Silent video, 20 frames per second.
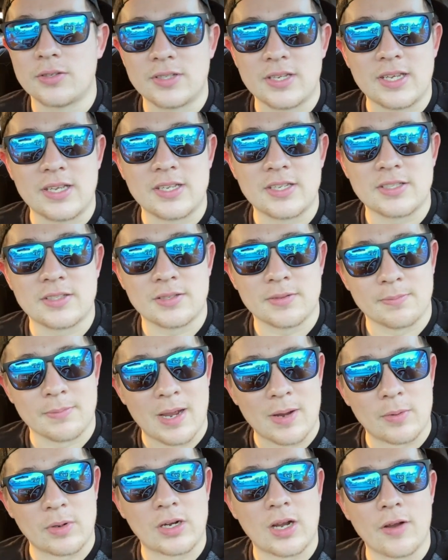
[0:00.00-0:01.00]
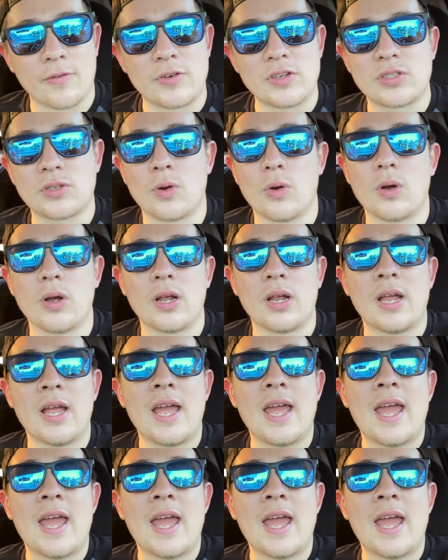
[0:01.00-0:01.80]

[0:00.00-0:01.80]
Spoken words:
is my recovery score